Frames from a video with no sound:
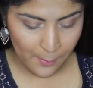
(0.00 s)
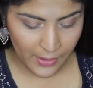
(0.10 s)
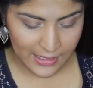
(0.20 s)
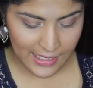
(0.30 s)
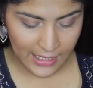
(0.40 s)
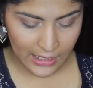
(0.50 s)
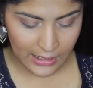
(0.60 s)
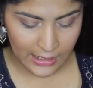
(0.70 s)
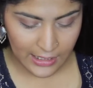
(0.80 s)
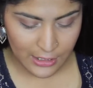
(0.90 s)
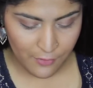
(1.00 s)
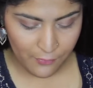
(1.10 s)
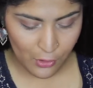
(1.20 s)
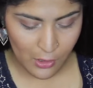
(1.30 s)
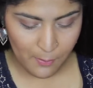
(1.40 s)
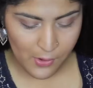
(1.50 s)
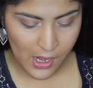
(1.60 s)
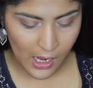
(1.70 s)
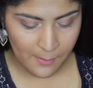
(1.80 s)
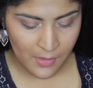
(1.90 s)
but it's like a glitterful
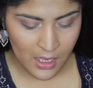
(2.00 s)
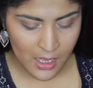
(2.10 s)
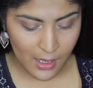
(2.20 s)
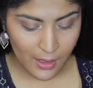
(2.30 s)
plum.